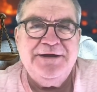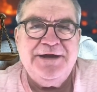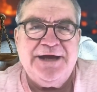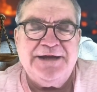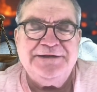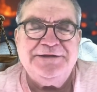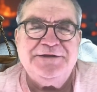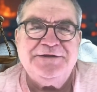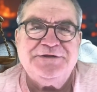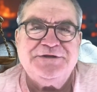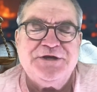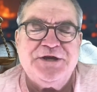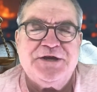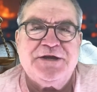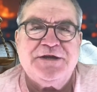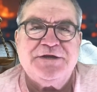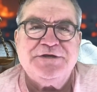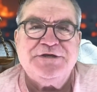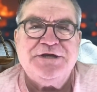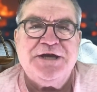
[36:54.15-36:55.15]
And she
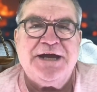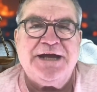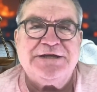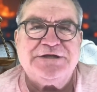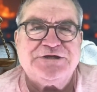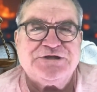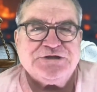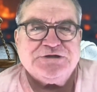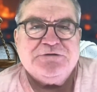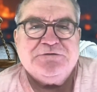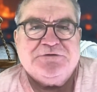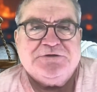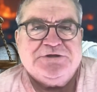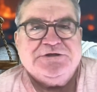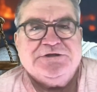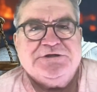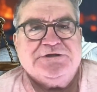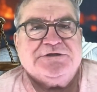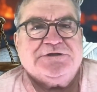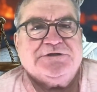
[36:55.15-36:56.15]
gets so
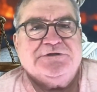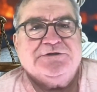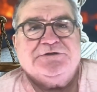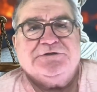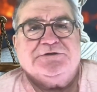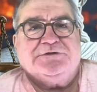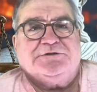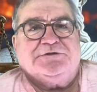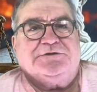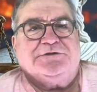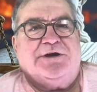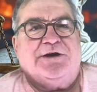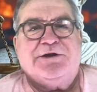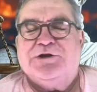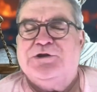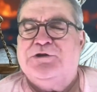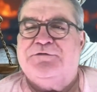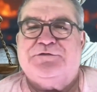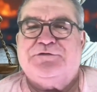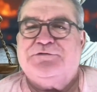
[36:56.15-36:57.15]
terse and does.
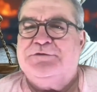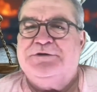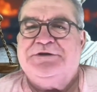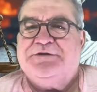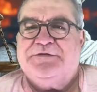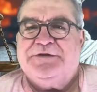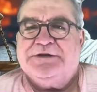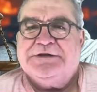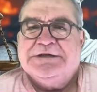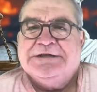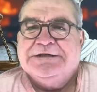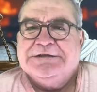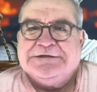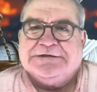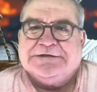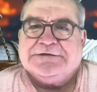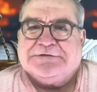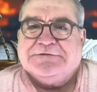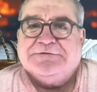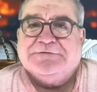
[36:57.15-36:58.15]
I'd love to interview her. She
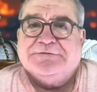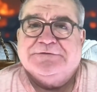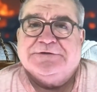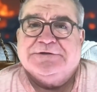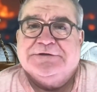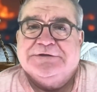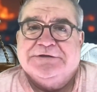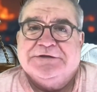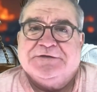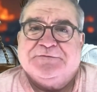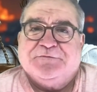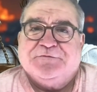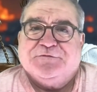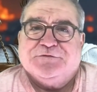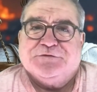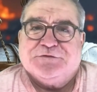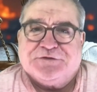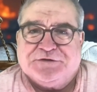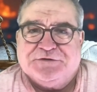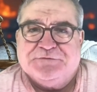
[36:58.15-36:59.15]
gets all like this
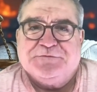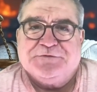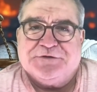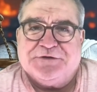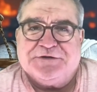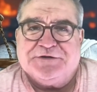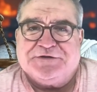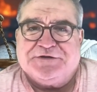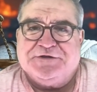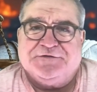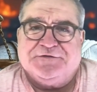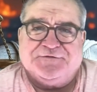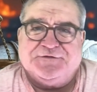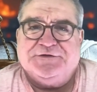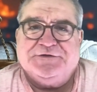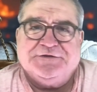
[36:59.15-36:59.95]
before she comes on and she's fit